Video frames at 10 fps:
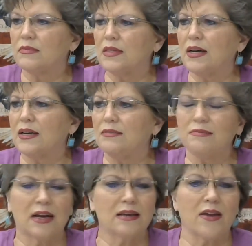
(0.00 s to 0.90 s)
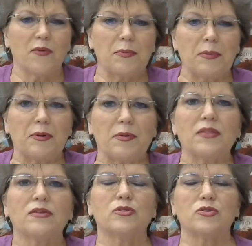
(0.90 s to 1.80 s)
9, I can't remember. I
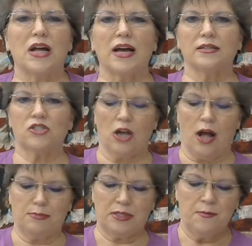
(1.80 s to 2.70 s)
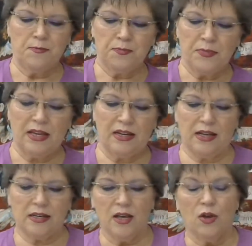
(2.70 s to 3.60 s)
think there's 9 shops in
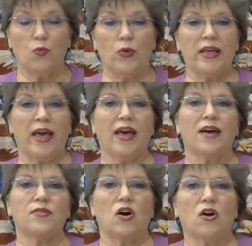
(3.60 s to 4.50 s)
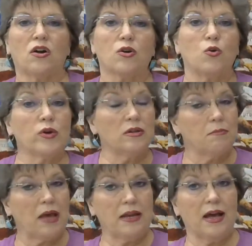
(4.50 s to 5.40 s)
it. We have our quilt
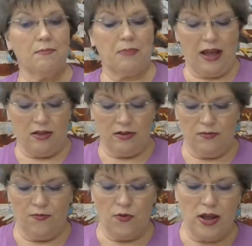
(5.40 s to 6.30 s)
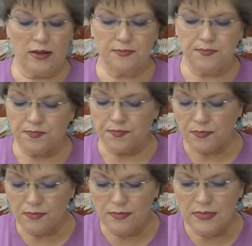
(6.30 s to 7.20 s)
made up out in front.
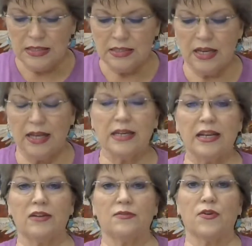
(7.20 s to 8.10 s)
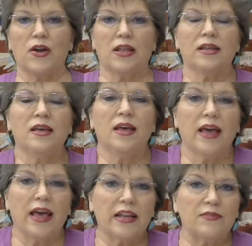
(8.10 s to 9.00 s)
It's hanging out in front.
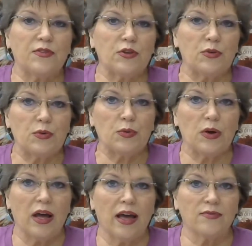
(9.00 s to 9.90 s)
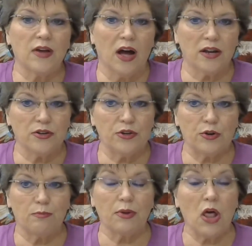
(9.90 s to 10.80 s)
And if you have gotten
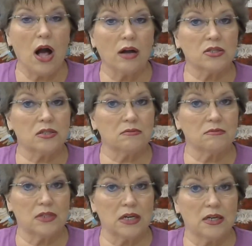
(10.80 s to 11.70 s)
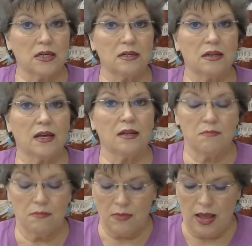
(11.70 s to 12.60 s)
your blocks done
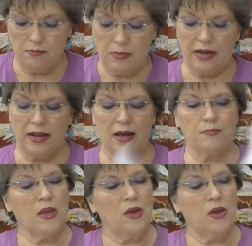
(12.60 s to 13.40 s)
and made up,